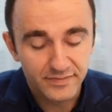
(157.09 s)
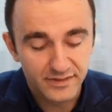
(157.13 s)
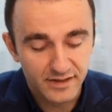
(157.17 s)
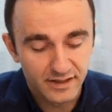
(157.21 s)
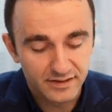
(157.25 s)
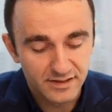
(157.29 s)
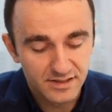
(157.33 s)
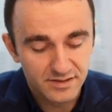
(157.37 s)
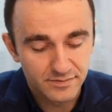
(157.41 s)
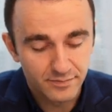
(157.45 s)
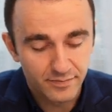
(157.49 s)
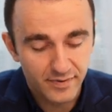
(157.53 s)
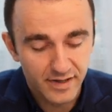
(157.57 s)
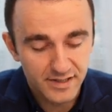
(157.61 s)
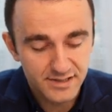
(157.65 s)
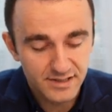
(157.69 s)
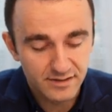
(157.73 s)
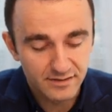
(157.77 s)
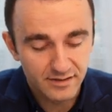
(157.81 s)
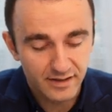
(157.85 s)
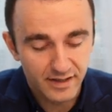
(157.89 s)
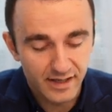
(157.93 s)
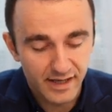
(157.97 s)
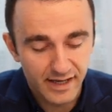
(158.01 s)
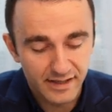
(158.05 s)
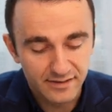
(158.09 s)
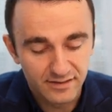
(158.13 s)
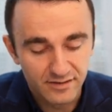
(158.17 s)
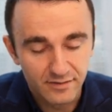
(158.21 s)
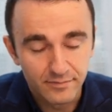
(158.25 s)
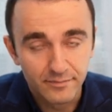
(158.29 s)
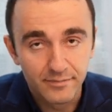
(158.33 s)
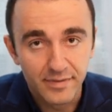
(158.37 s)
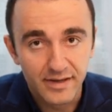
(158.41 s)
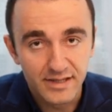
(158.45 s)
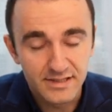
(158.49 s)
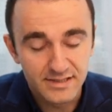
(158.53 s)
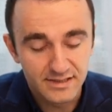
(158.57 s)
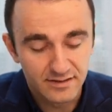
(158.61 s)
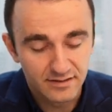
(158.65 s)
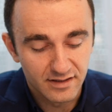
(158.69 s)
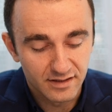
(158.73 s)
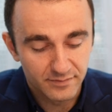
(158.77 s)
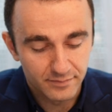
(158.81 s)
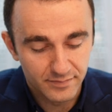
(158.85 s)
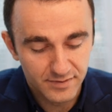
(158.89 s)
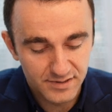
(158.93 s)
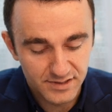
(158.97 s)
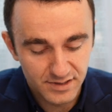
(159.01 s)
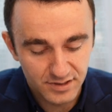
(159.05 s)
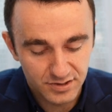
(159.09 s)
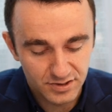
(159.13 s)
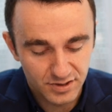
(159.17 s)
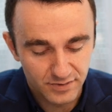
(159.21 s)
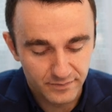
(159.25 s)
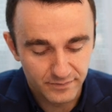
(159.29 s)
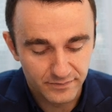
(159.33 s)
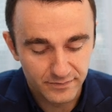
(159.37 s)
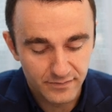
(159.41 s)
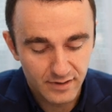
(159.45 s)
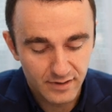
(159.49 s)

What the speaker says: that is present at the benzylic position.